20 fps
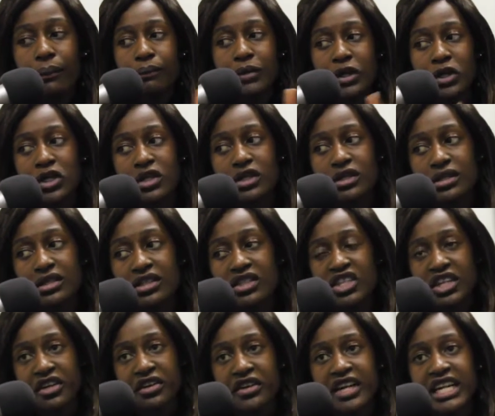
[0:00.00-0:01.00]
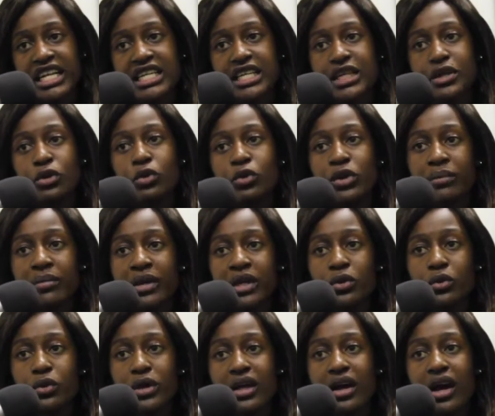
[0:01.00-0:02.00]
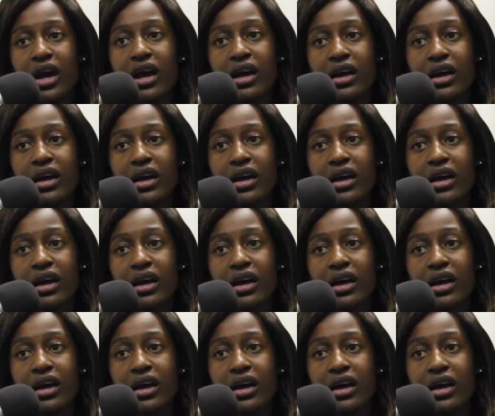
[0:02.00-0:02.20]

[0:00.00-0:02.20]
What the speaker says: because generally women we